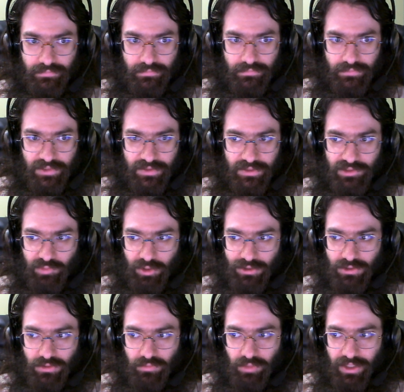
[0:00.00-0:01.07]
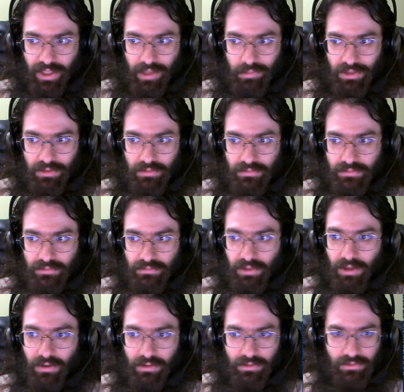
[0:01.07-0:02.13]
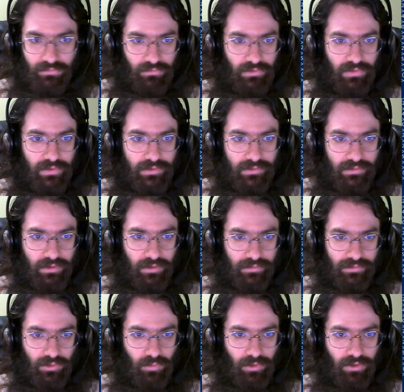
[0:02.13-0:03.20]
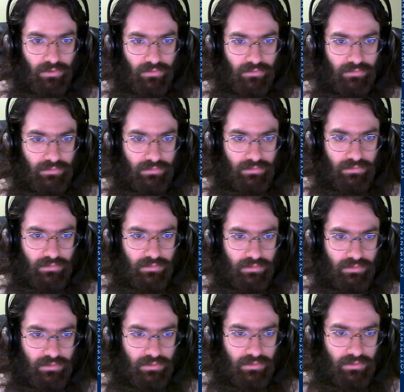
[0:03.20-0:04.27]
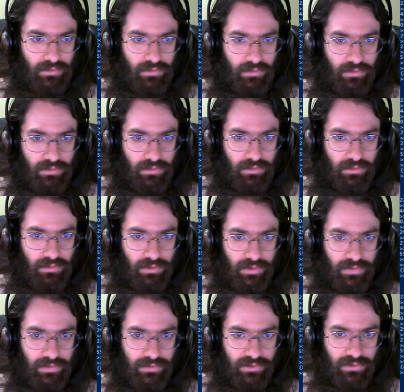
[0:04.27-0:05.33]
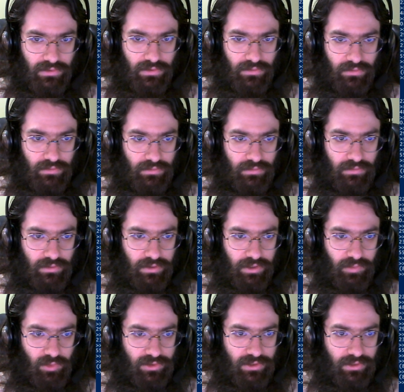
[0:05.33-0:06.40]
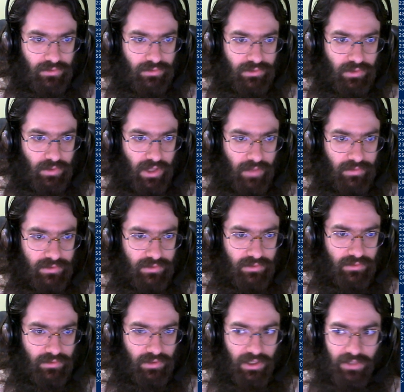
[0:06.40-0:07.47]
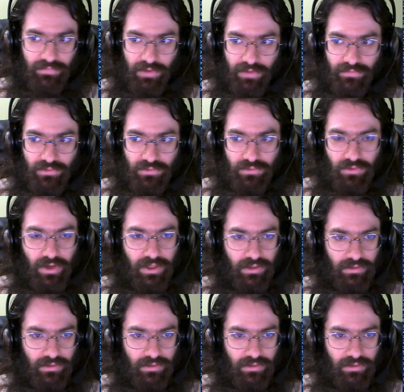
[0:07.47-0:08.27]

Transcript: This expression became a little too long for this console window. I think that's good though. I can press enter and see what happens. 85.2, great.